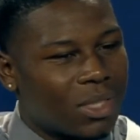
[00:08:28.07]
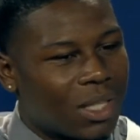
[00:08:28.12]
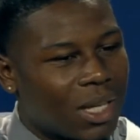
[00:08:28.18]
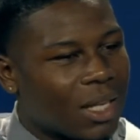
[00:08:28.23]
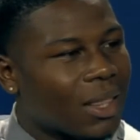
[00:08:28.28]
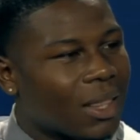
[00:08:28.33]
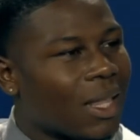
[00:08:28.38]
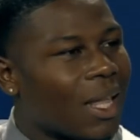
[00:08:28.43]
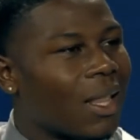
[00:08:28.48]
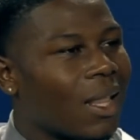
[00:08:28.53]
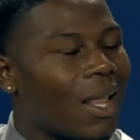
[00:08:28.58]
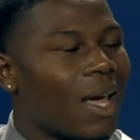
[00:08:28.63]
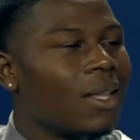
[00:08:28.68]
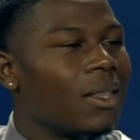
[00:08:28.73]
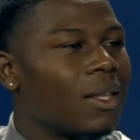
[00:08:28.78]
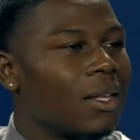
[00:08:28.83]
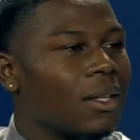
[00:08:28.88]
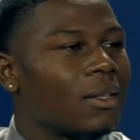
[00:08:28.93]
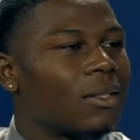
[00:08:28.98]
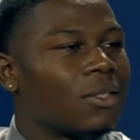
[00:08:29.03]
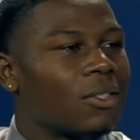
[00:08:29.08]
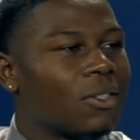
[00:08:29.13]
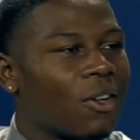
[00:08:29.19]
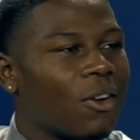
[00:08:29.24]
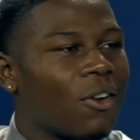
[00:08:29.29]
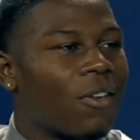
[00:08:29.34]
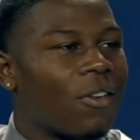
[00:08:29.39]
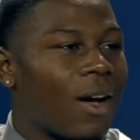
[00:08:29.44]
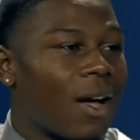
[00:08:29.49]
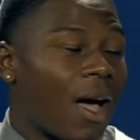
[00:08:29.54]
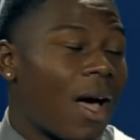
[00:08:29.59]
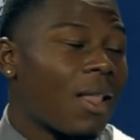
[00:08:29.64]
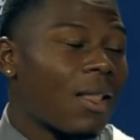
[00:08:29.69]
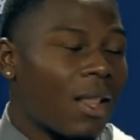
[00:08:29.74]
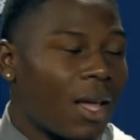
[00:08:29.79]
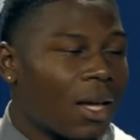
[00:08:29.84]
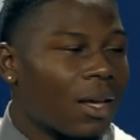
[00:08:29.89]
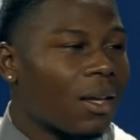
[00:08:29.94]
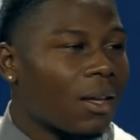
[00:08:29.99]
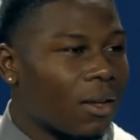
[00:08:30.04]
take that lightly. So I
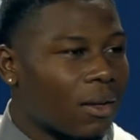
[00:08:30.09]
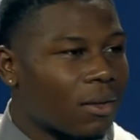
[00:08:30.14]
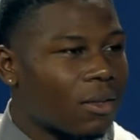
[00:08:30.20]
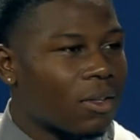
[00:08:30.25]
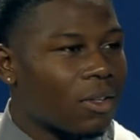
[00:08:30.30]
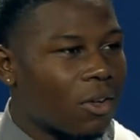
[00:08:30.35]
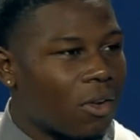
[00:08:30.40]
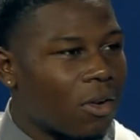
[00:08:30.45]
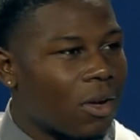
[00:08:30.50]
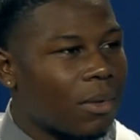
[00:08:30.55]
like it, Yeah.